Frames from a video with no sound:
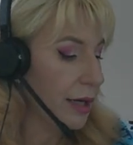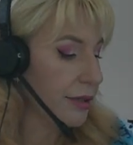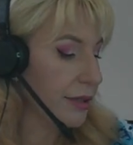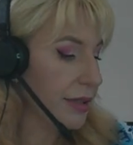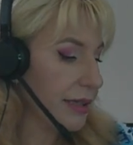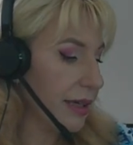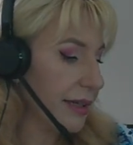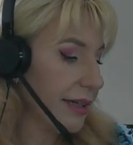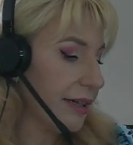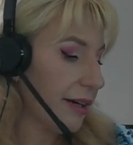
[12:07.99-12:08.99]
So this
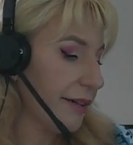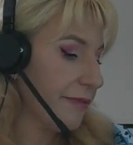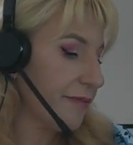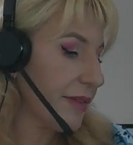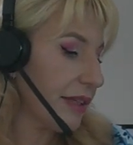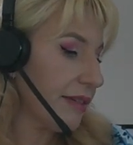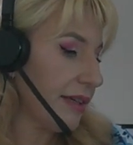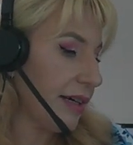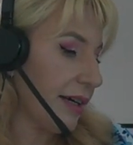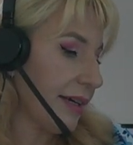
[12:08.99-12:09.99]
card here, I feel
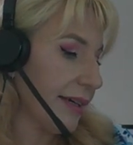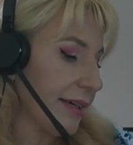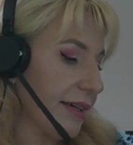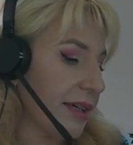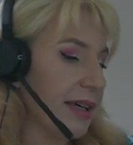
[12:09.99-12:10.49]
like